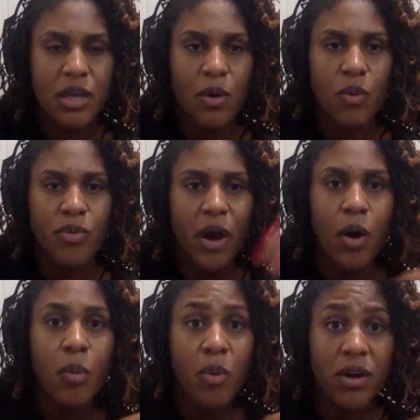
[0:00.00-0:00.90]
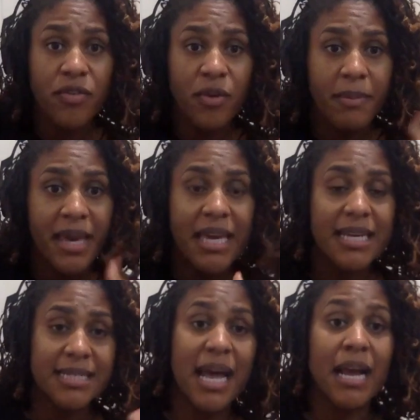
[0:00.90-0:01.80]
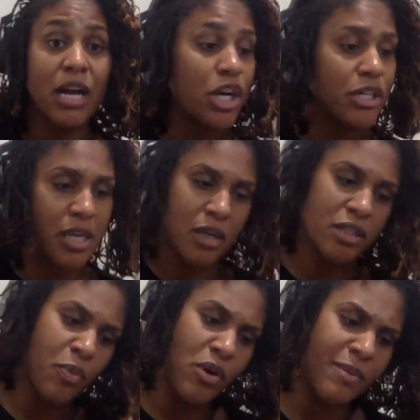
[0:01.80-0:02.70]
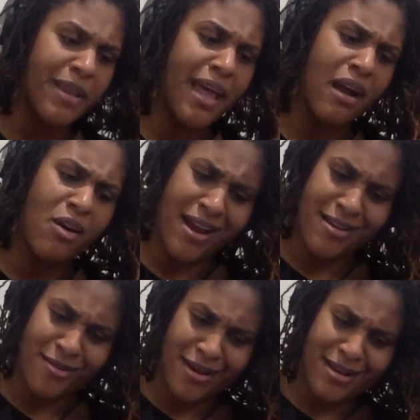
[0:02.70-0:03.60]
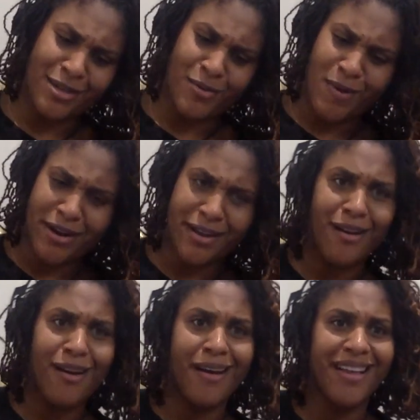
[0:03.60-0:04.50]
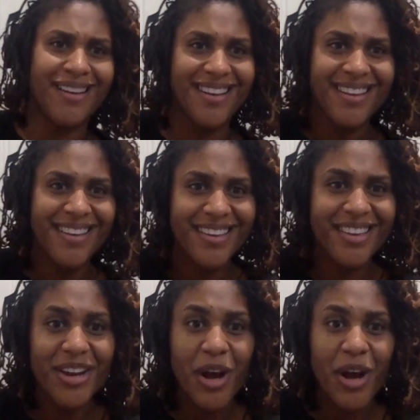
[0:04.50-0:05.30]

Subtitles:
So the homework for me is like a good touch point to be like, "Really, you guys are working already?" You